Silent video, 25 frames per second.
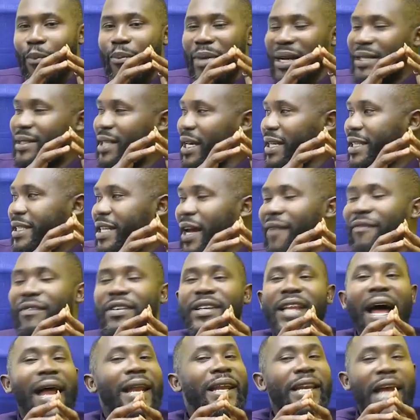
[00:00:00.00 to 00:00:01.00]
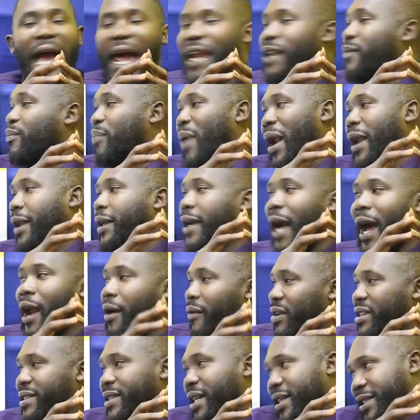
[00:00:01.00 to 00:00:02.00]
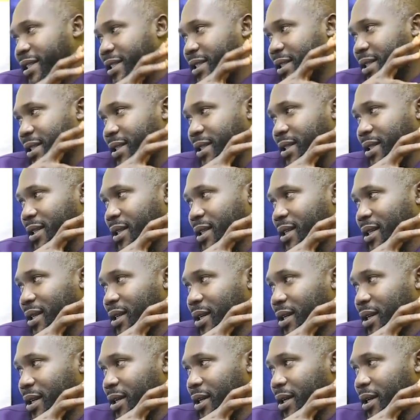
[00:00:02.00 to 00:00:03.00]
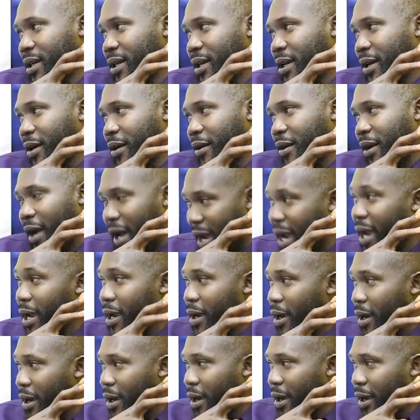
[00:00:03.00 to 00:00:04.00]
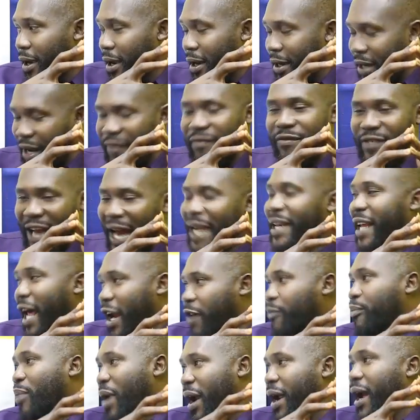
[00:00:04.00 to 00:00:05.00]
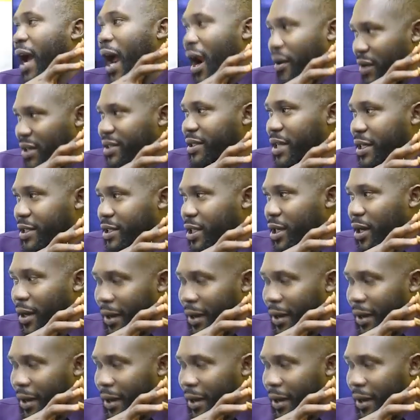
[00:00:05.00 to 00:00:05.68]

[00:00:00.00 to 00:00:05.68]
Me say they've done their empirical research. They've done their empirical research.